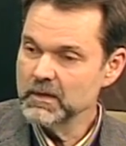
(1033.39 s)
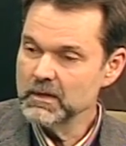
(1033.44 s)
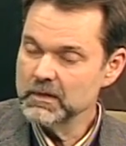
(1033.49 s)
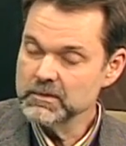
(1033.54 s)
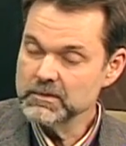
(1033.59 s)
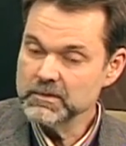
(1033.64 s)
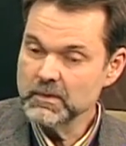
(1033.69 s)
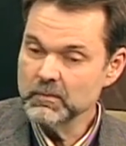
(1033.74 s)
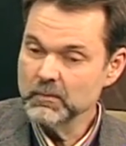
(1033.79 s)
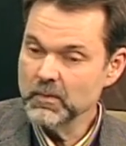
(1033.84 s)

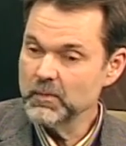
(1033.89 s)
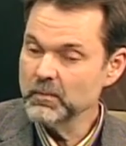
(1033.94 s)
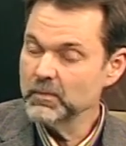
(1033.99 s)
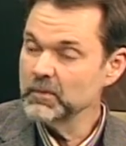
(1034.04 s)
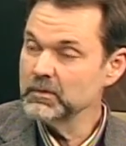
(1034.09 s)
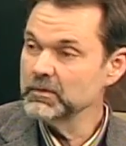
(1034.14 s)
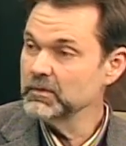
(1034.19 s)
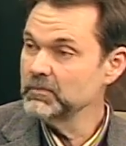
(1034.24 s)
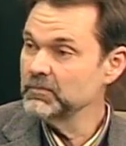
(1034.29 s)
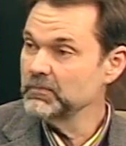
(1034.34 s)
And some women
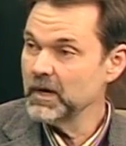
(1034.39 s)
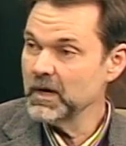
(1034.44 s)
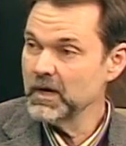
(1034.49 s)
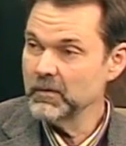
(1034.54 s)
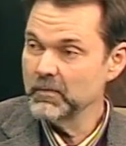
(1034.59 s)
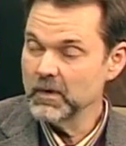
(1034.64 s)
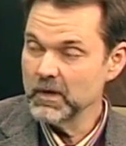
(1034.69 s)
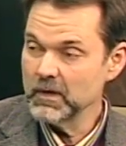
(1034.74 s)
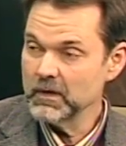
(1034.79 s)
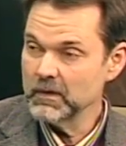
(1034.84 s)
will do very
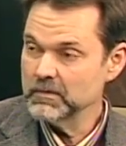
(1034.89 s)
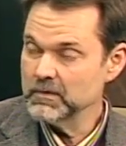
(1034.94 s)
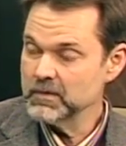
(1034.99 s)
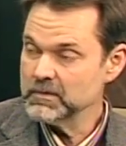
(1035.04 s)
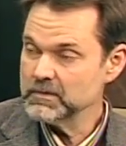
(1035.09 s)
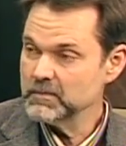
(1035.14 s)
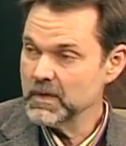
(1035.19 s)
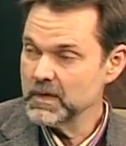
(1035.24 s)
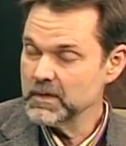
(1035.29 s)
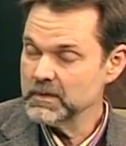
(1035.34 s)
well on
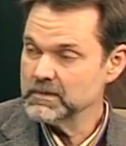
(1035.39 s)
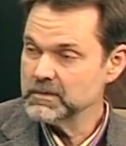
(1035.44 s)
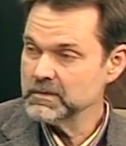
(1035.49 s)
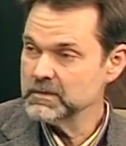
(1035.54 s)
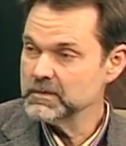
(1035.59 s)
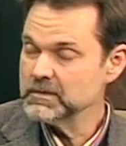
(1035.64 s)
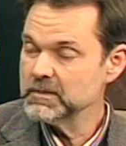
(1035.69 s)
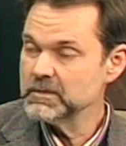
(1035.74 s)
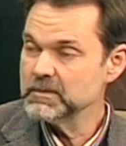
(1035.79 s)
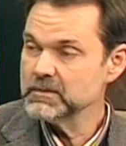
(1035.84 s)
those
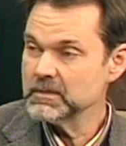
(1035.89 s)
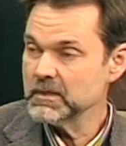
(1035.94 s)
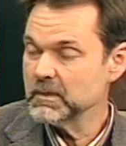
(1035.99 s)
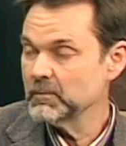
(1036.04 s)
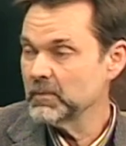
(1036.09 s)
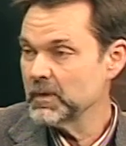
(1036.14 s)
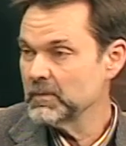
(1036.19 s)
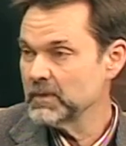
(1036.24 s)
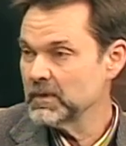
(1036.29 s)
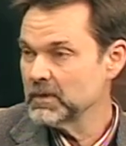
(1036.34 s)
medicines, and
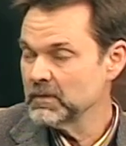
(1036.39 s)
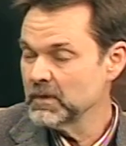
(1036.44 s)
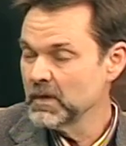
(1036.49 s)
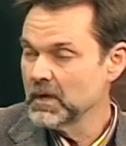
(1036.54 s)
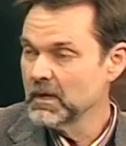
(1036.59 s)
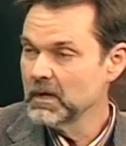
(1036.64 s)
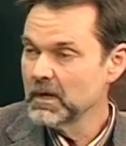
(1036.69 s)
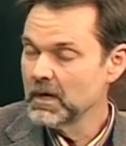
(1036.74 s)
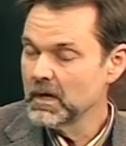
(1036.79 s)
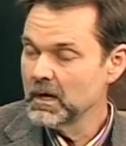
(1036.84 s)
some women
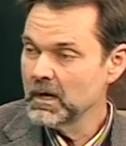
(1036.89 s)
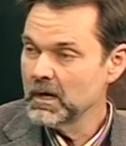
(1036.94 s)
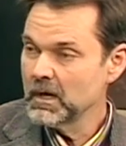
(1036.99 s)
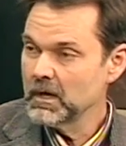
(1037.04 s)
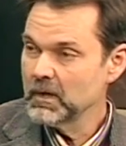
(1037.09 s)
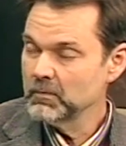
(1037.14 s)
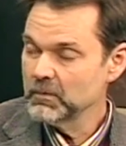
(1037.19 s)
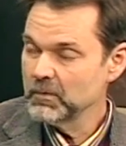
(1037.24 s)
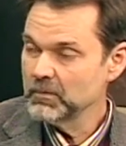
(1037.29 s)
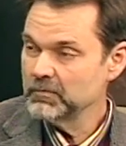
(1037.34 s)

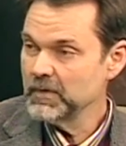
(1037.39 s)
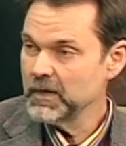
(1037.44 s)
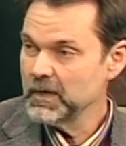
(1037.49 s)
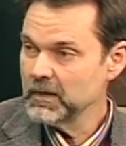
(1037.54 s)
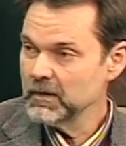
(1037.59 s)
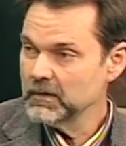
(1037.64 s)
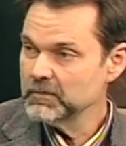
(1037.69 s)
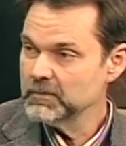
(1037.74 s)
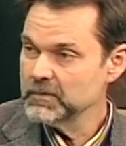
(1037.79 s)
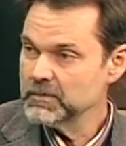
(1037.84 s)
uh, will
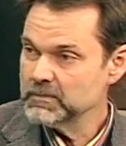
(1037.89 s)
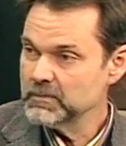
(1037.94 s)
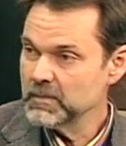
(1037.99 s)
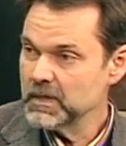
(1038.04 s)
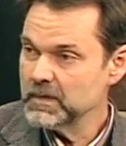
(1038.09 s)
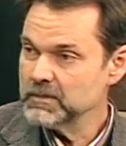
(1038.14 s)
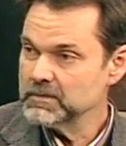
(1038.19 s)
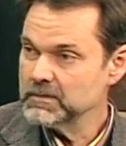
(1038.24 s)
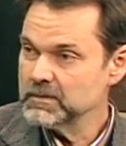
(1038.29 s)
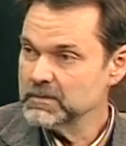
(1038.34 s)
fail on those
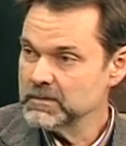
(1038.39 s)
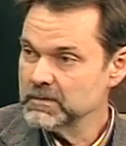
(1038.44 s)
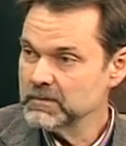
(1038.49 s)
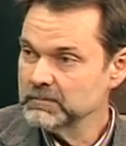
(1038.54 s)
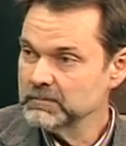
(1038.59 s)
medicines.